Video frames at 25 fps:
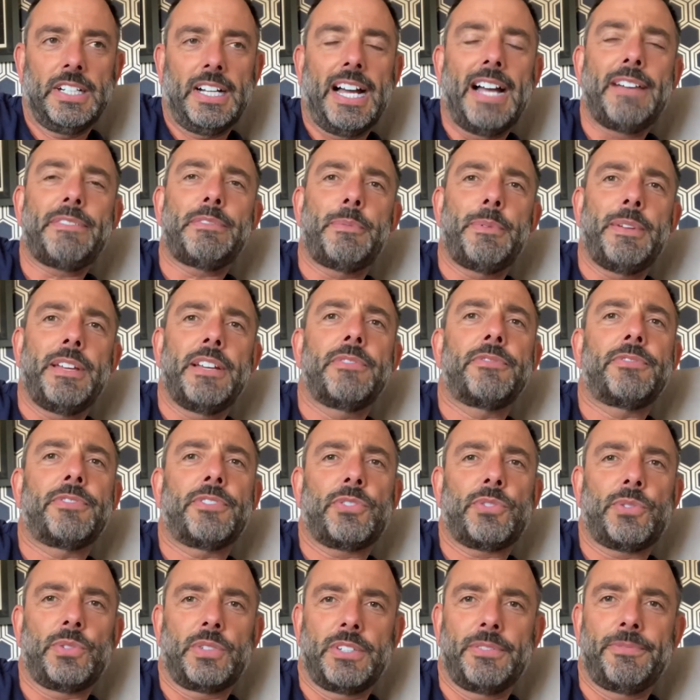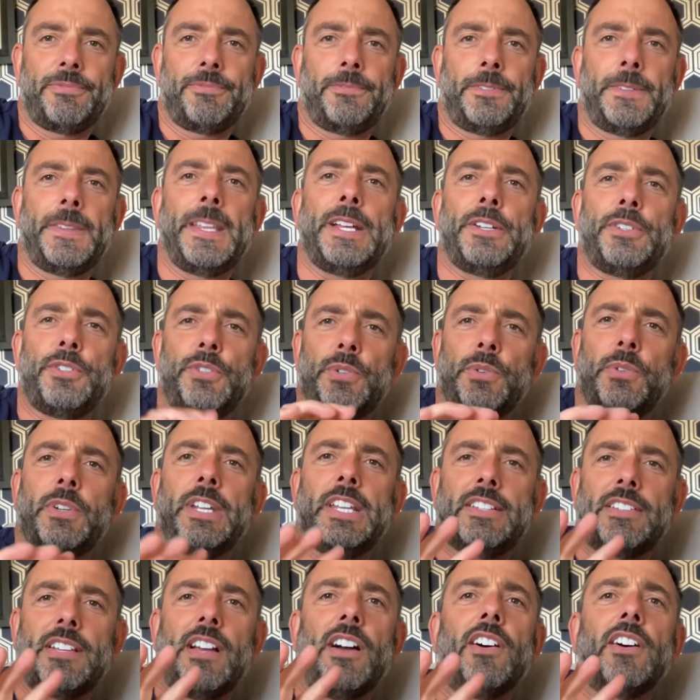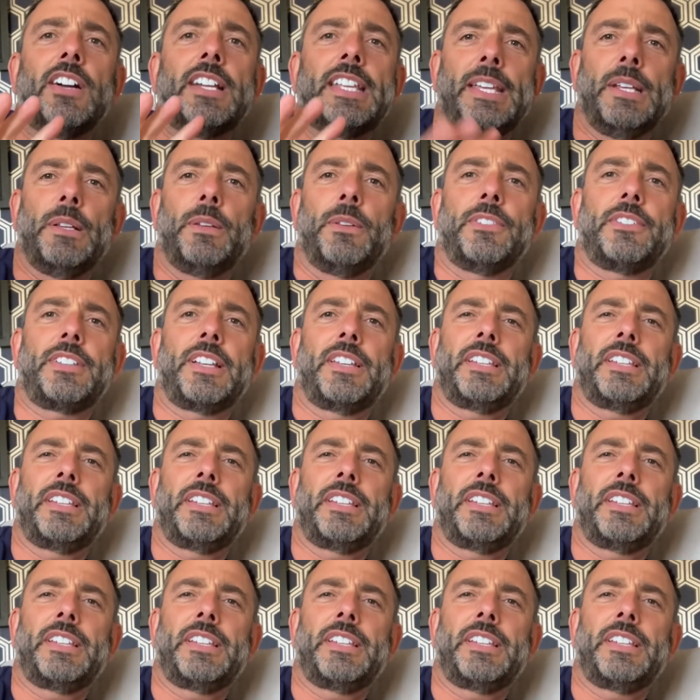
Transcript: I have a bit of sort of financial guitar guilt.